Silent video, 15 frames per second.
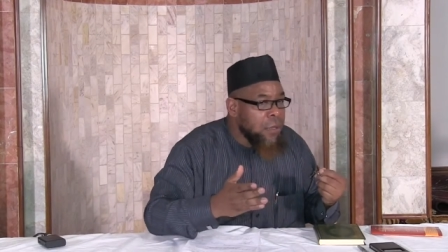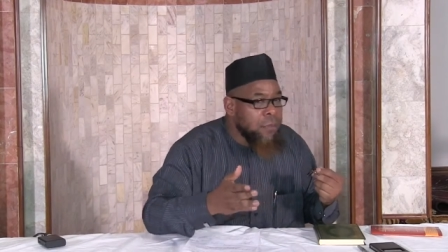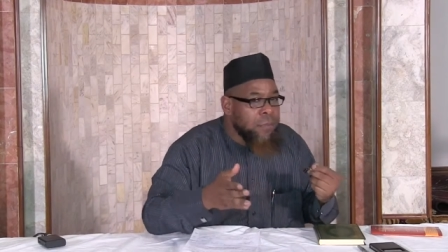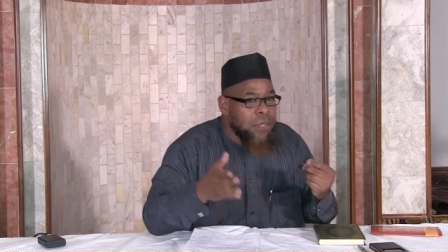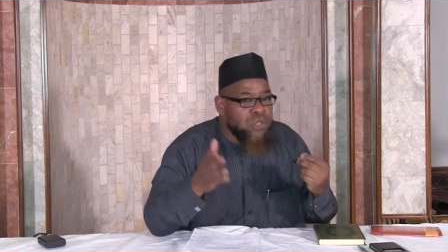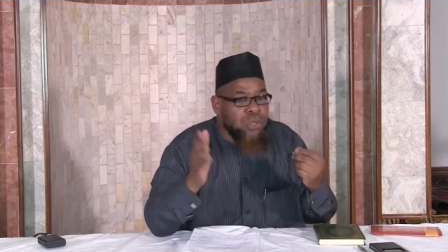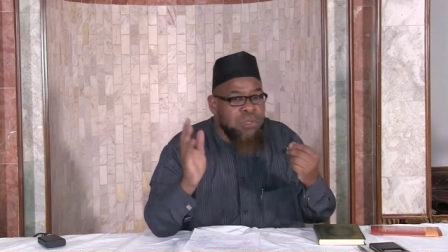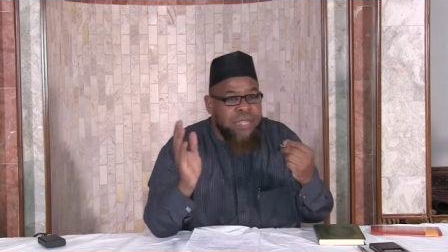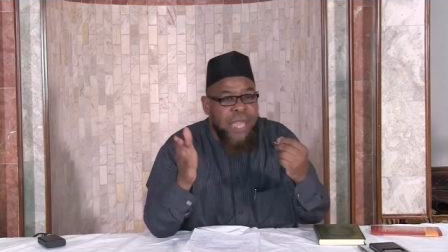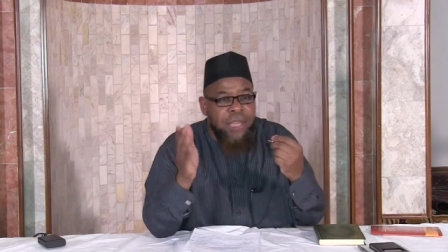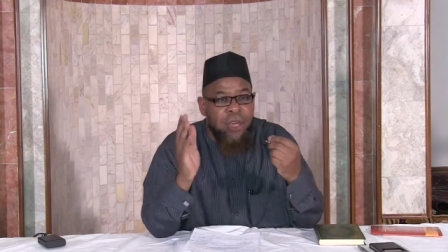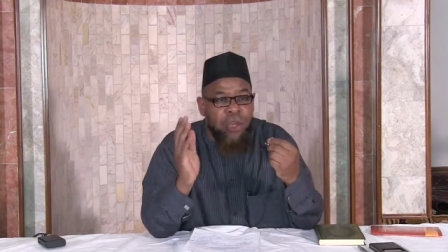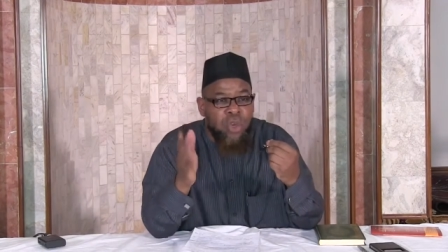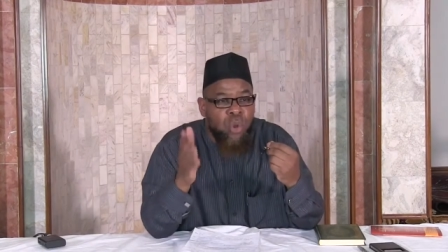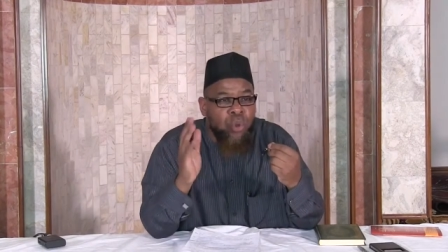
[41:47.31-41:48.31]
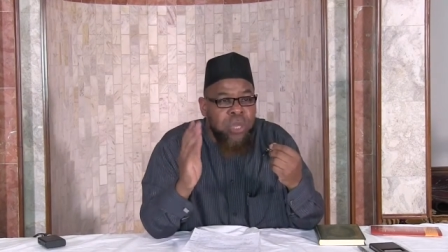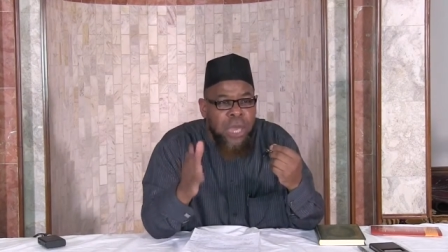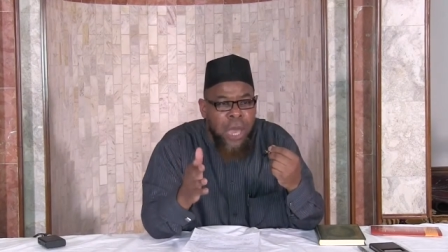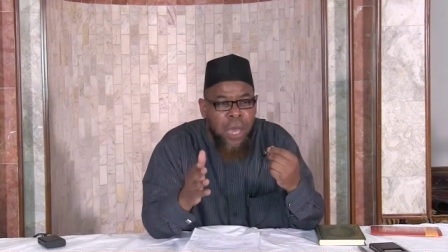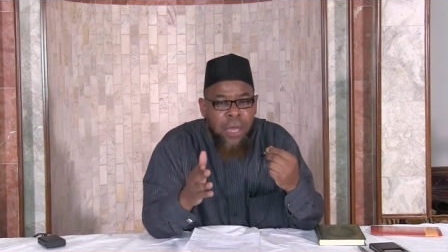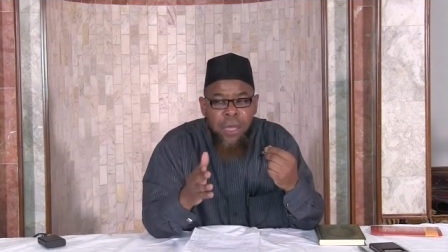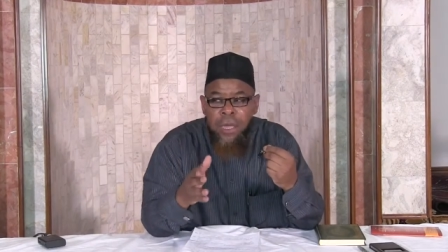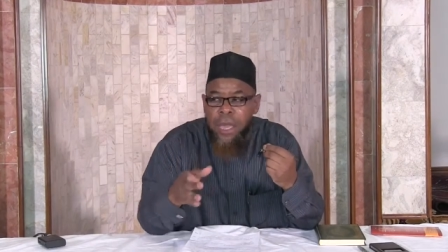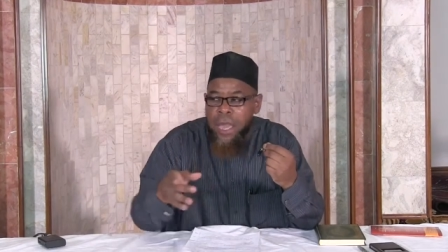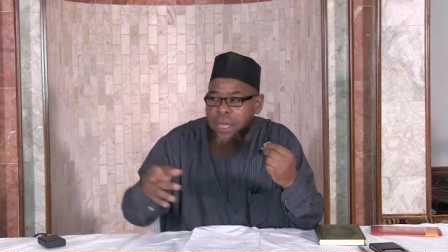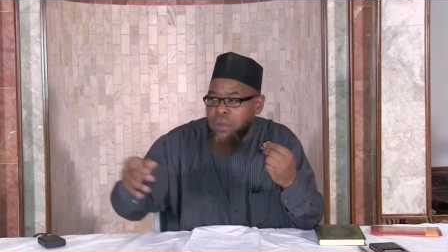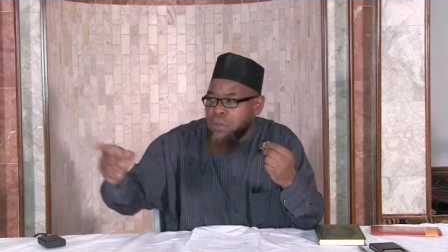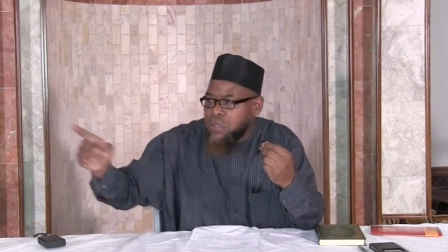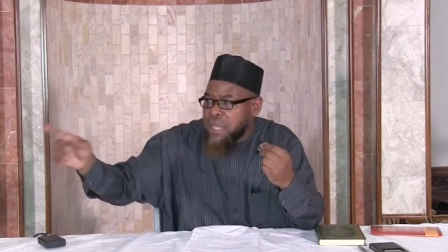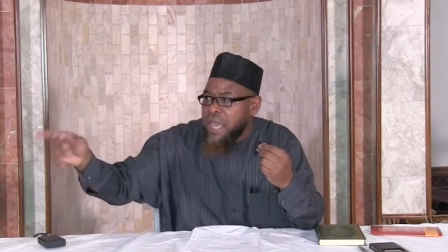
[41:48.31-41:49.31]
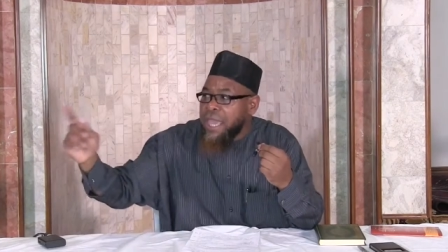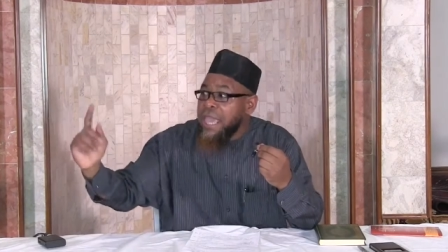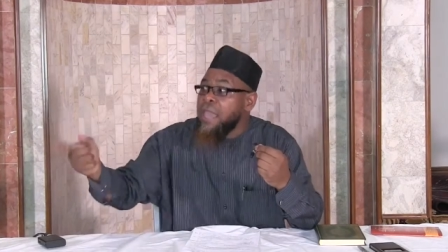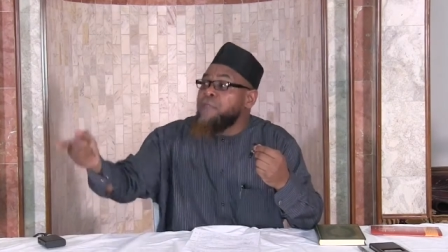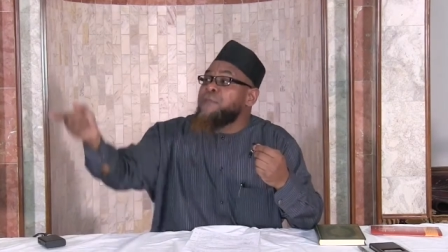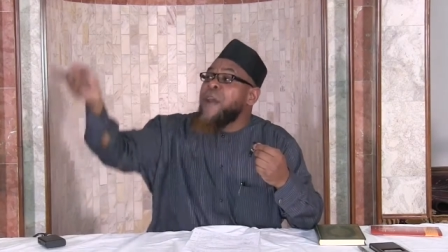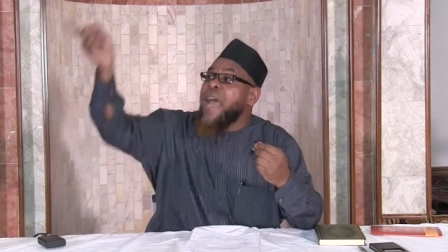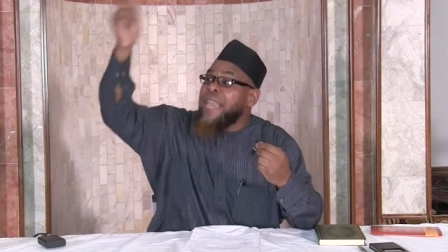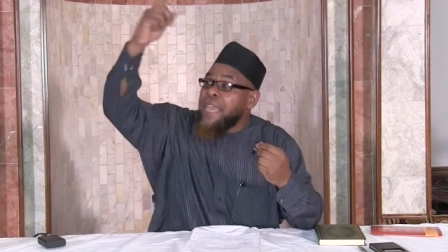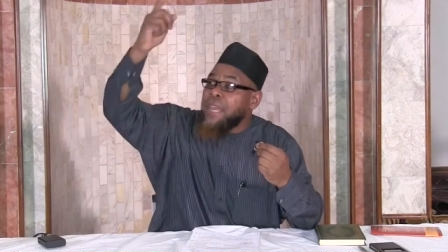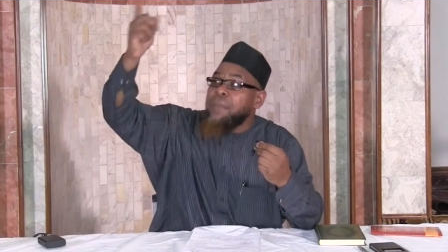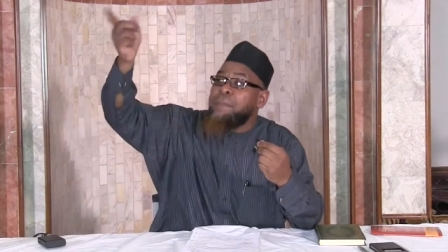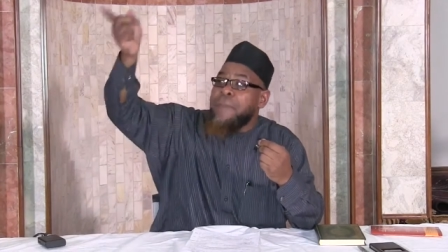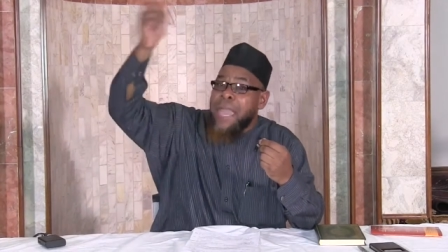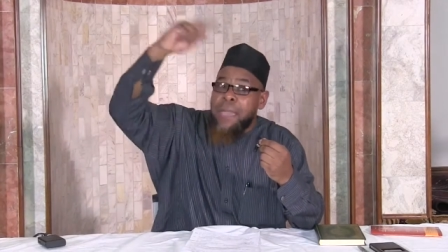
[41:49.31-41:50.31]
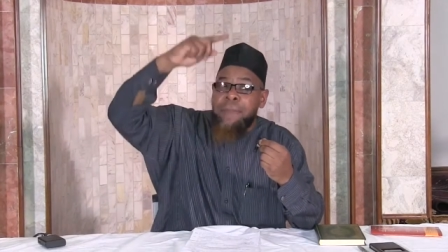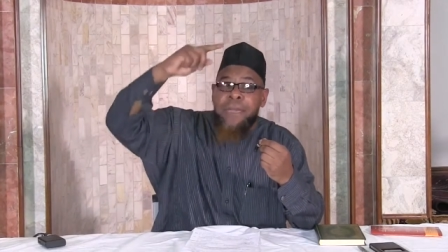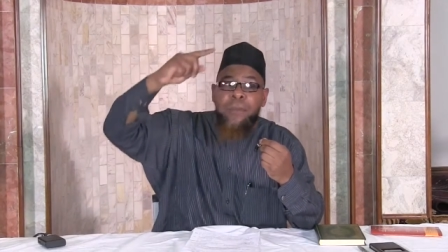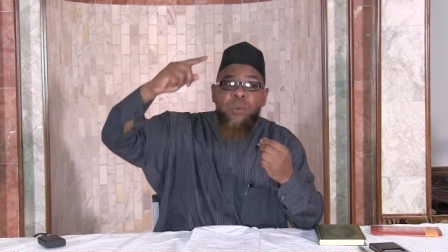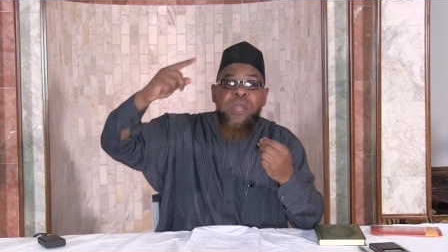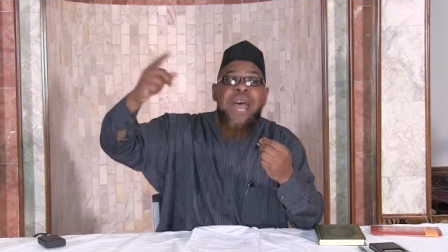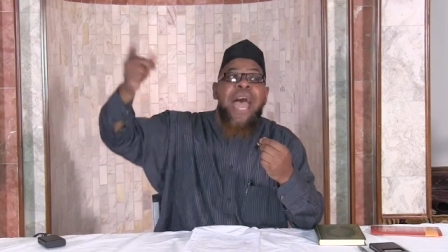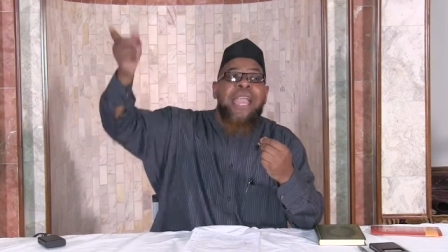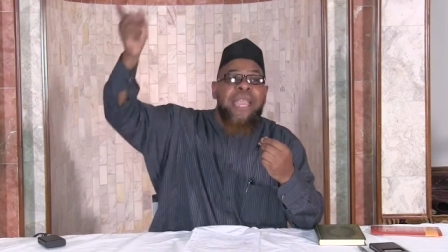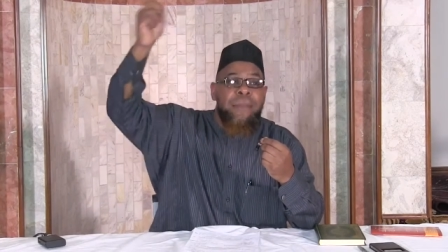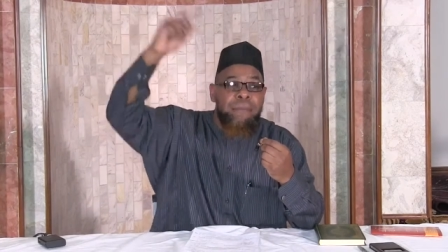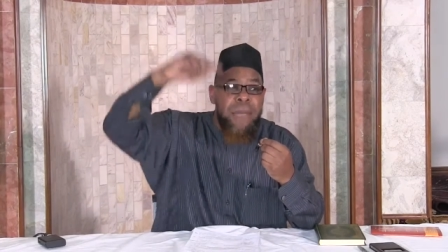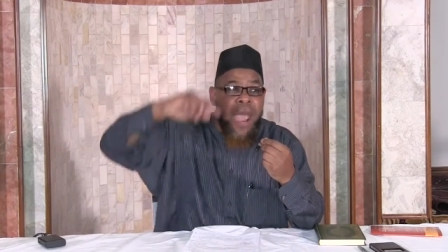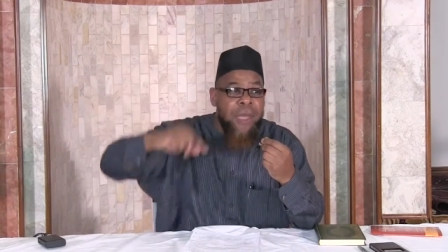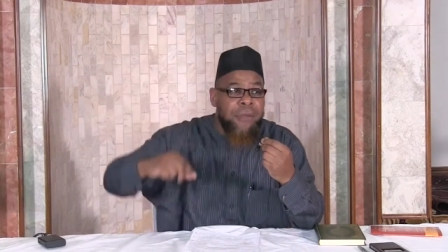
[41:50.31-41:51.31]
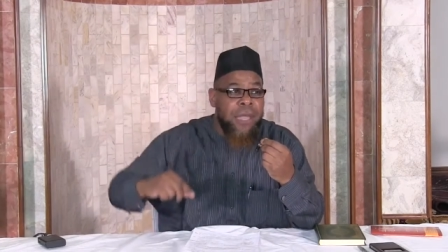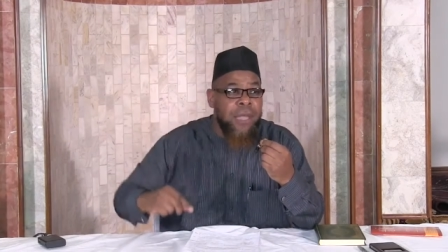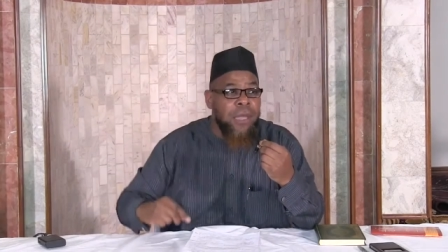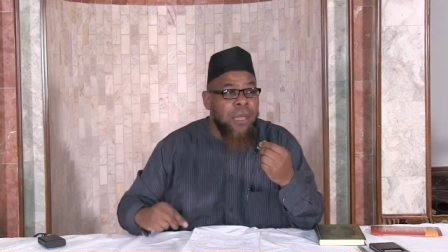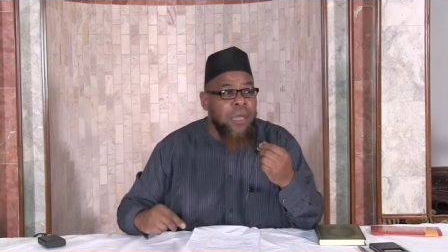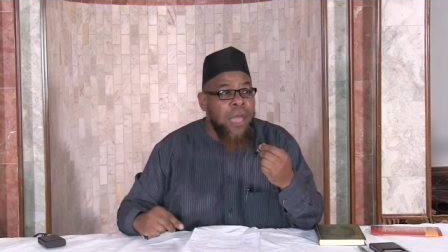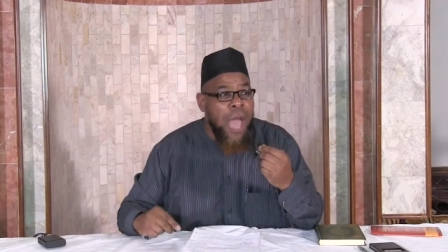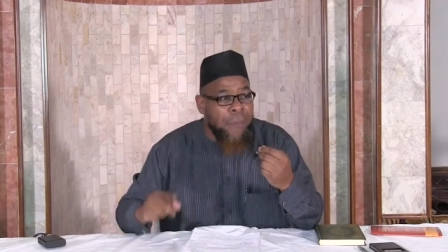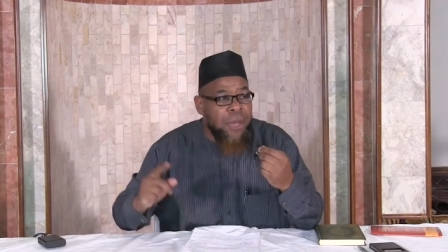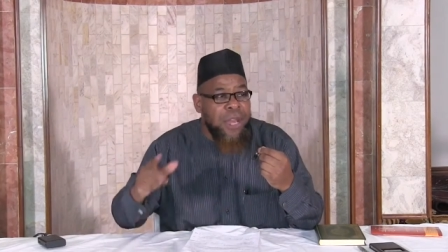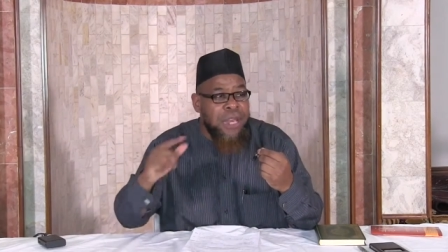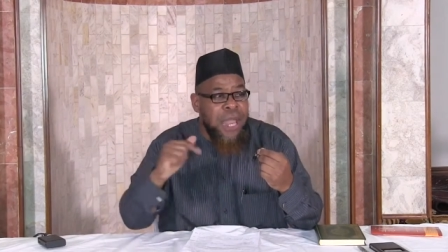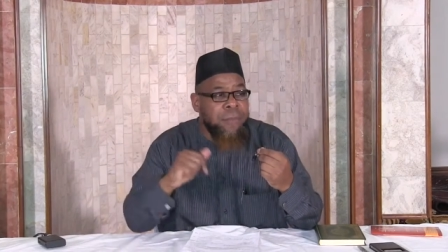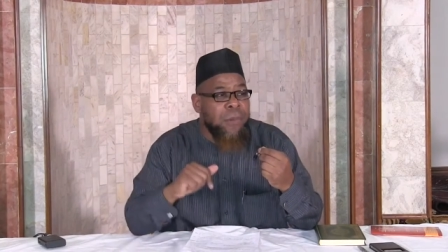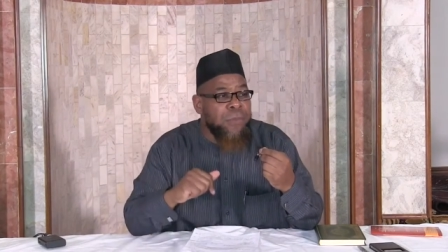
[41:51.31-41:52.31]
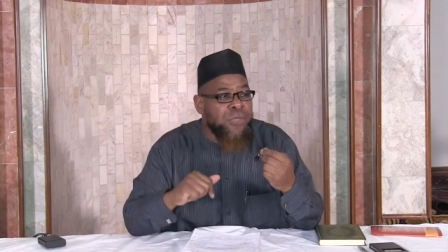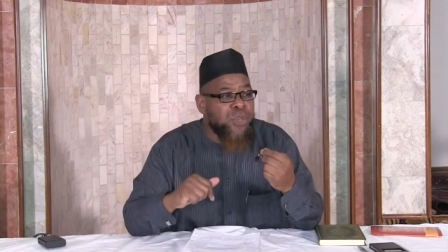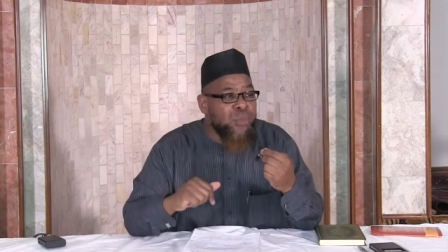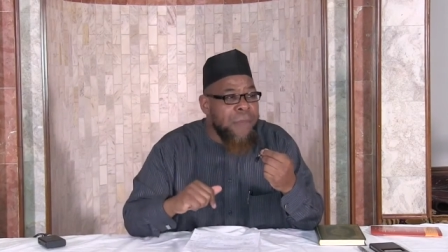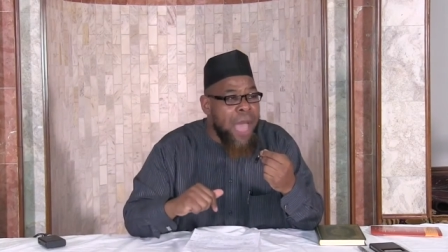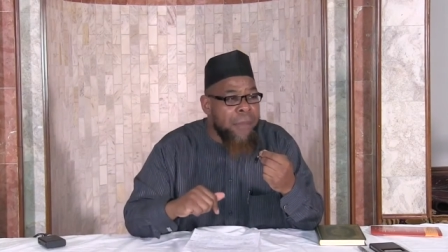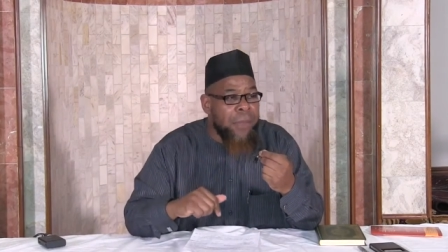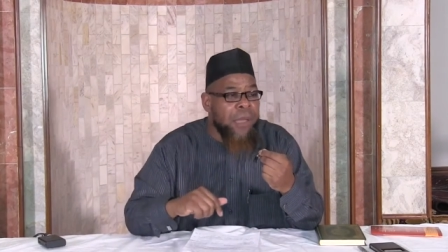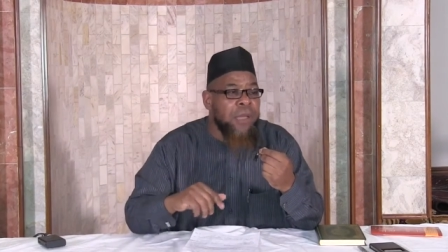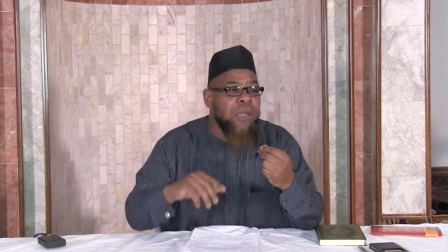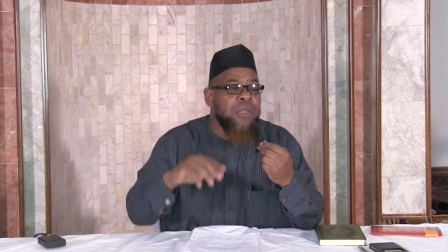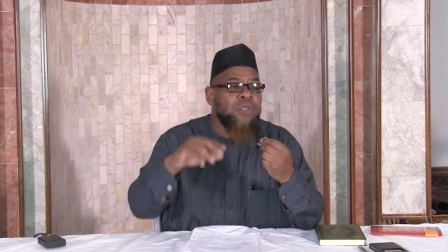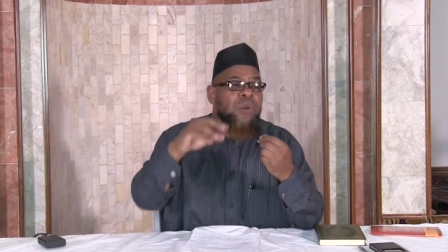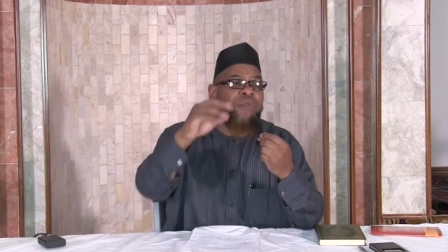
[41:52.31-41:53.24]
But you take a kunya and you say, if I get a baby, when I get married, I'm going to name him Thumama.